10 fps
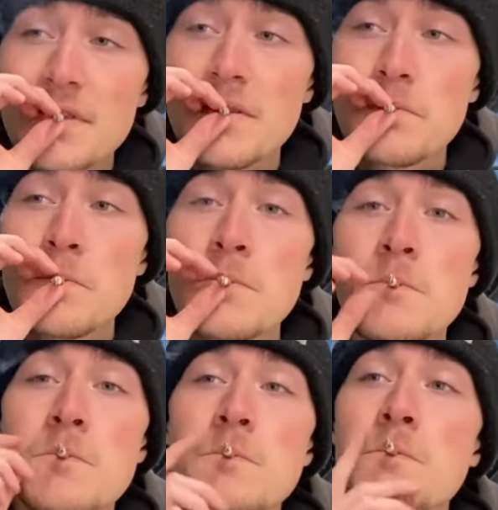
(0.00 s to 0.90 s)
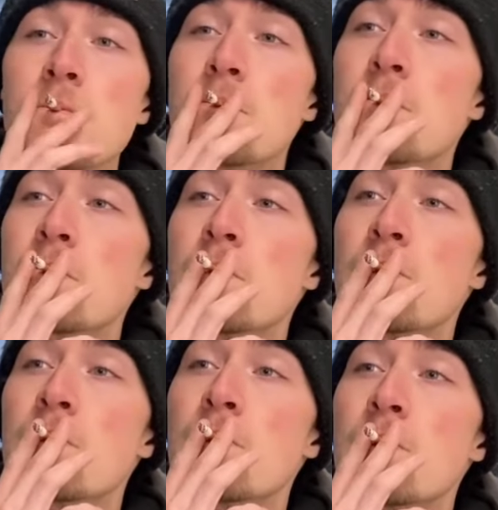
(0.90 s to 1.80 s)

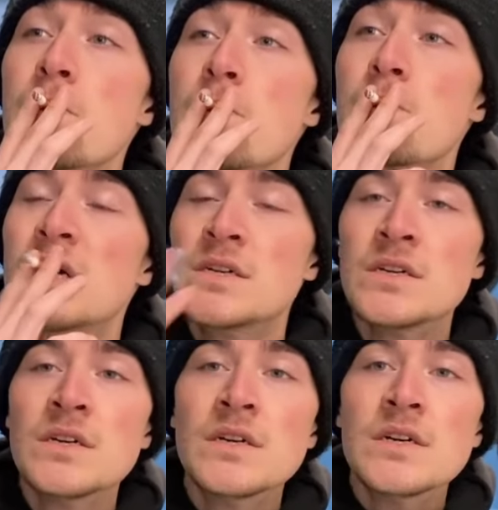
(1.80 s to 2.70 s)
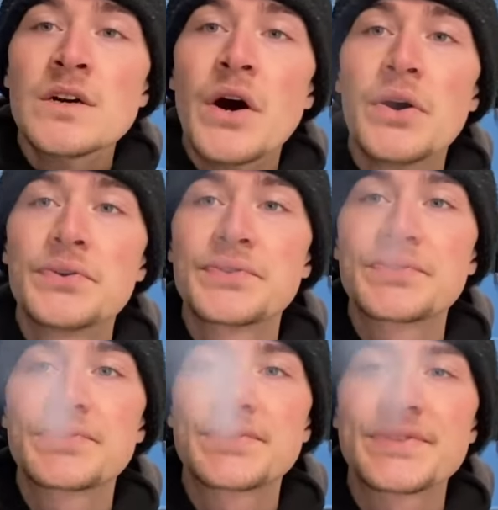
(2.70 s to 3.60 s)

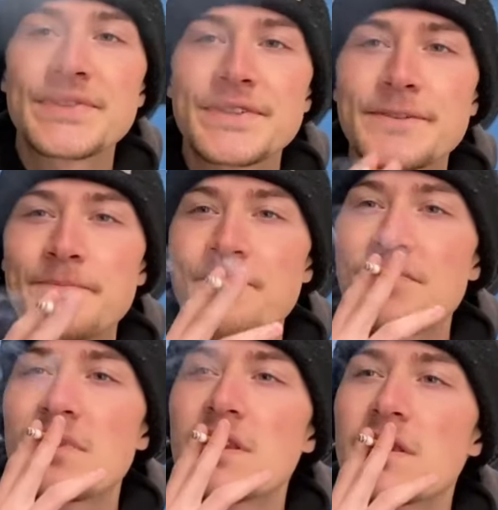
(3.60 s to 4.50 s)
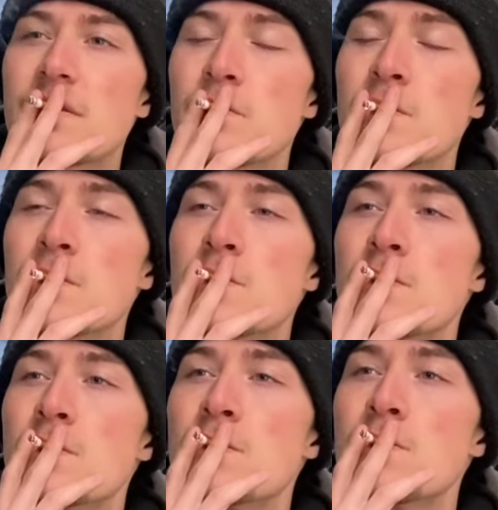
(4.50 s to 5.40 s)

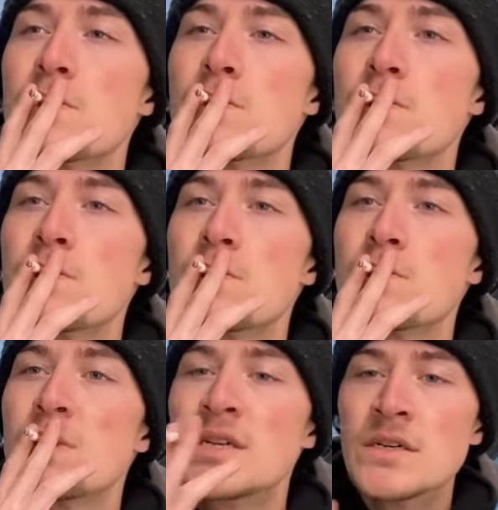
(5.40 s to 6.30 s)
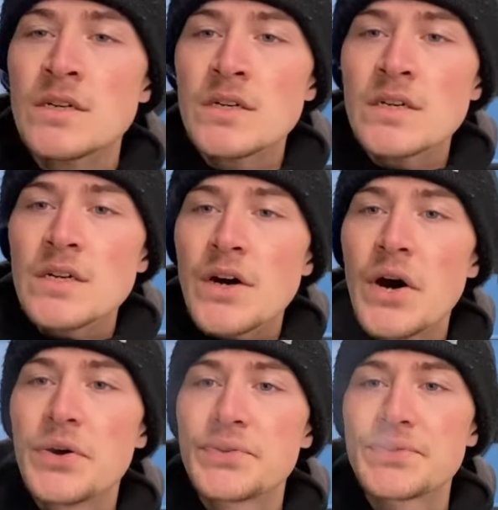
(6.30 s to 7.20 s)

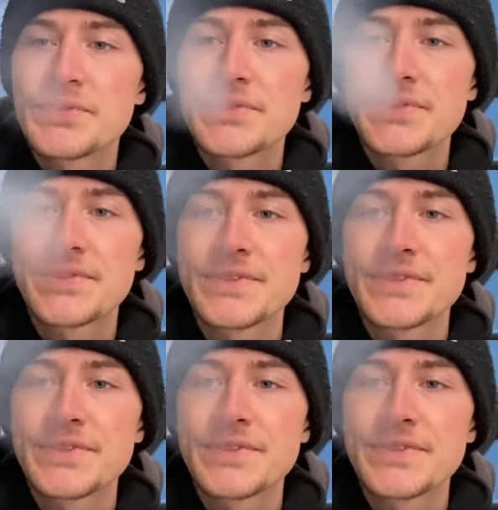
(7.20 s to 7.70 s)
(silence)